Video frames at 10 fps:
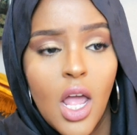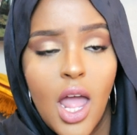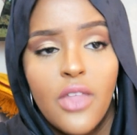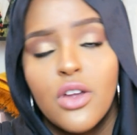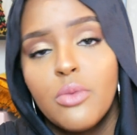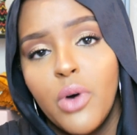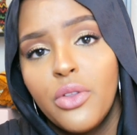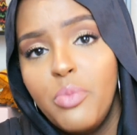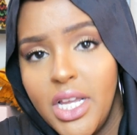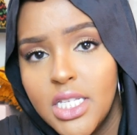and they're
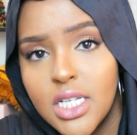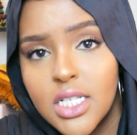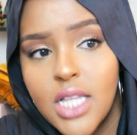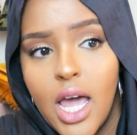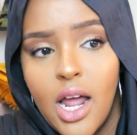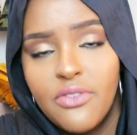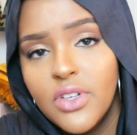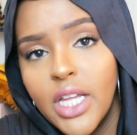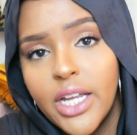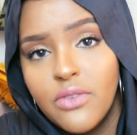both basics that I
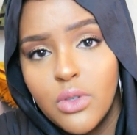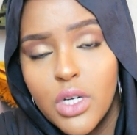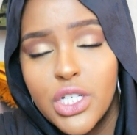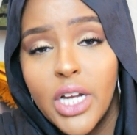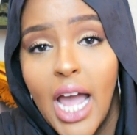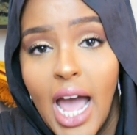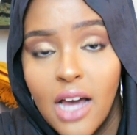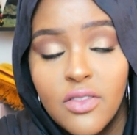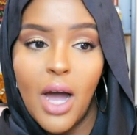feel like everyone should have.